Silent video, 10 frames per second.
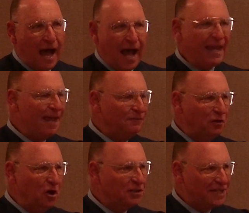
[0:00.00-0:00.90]
I
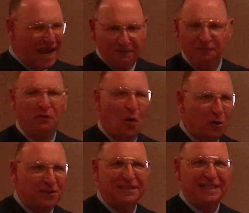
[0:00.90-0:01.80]
have looked at
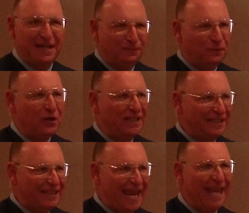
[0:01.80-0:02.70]
four
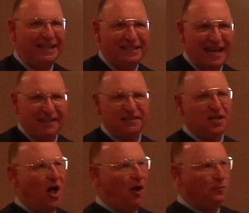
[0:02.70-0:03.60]
different candidates
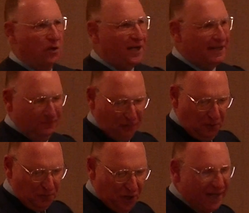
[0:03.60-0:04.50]
all running
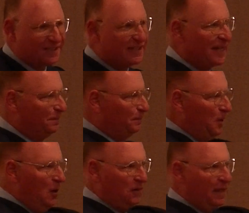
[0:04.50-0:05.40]
for president,
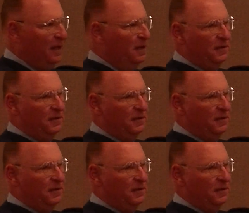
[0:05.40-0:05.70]
both